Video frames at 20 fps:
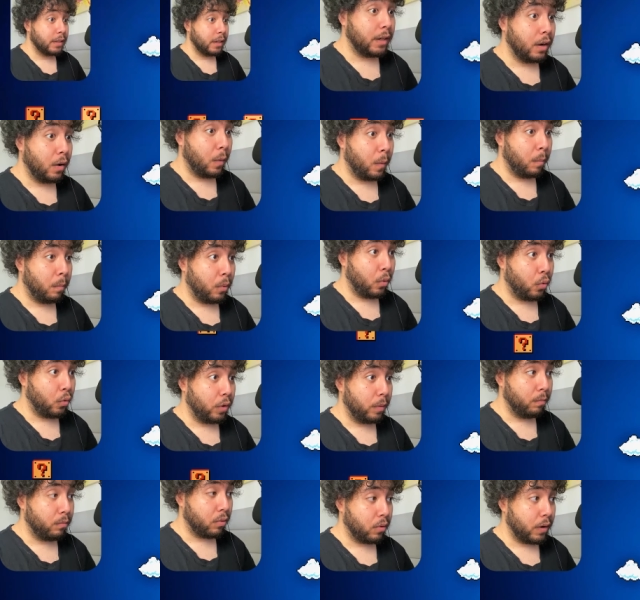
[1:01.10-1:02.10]
Come
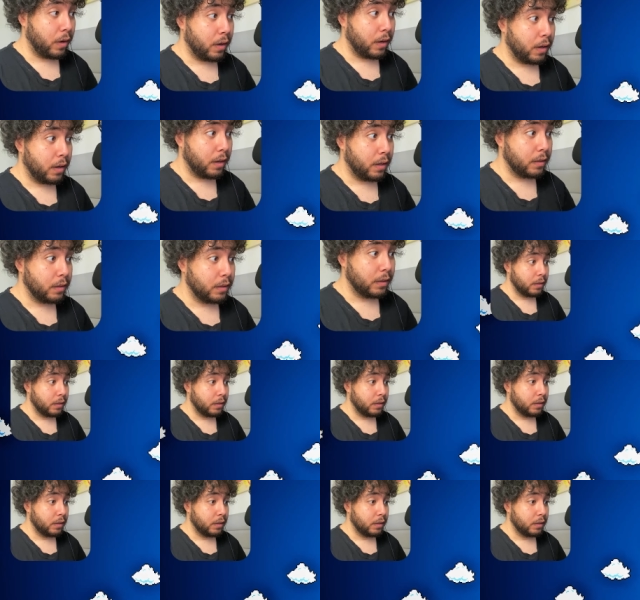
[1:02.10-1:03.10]
on, bro.
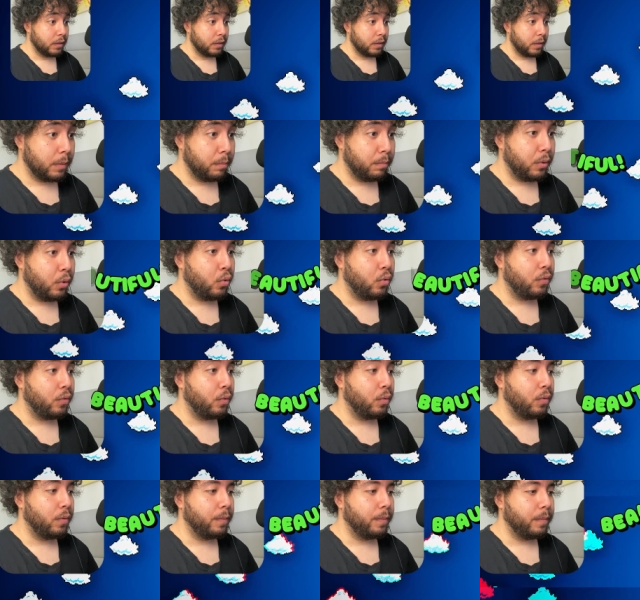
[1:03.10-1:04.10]

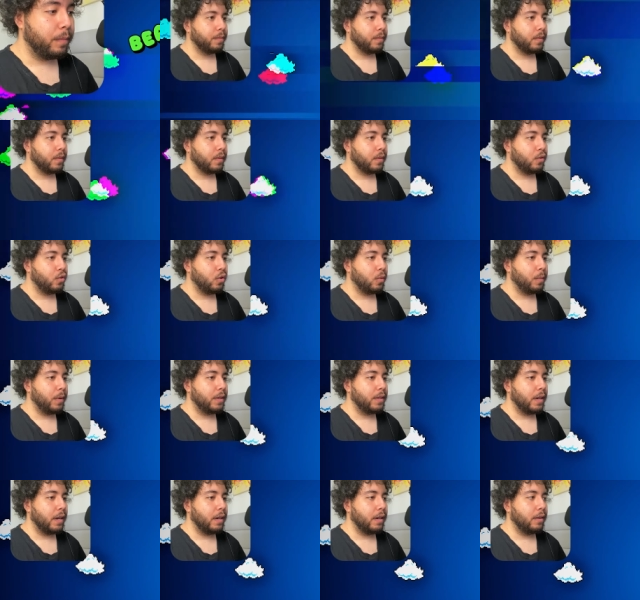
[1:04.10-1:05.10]
Beautiful. Took me
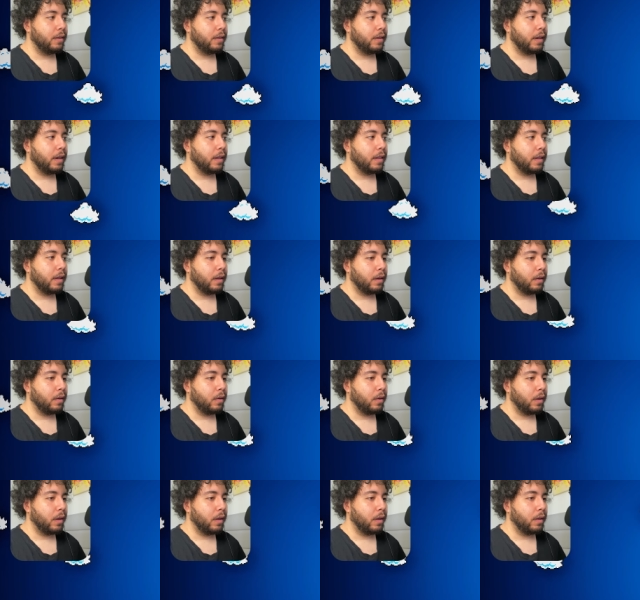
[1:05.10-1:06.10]
10 years to get
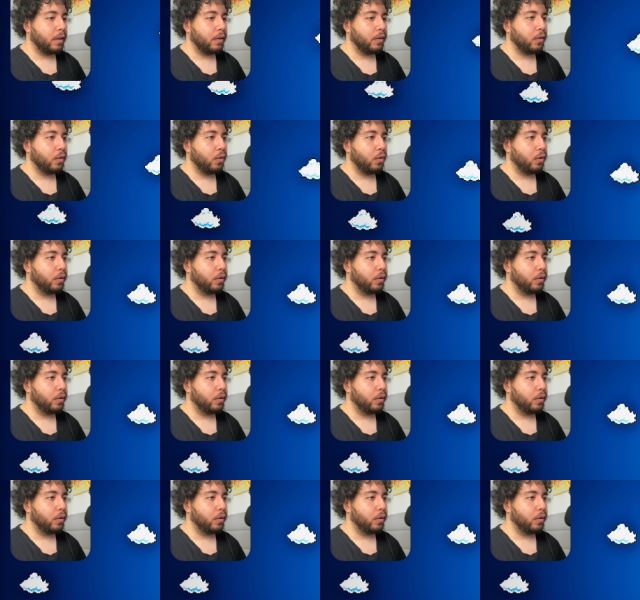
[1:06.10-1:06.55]
that. Okay, let's go.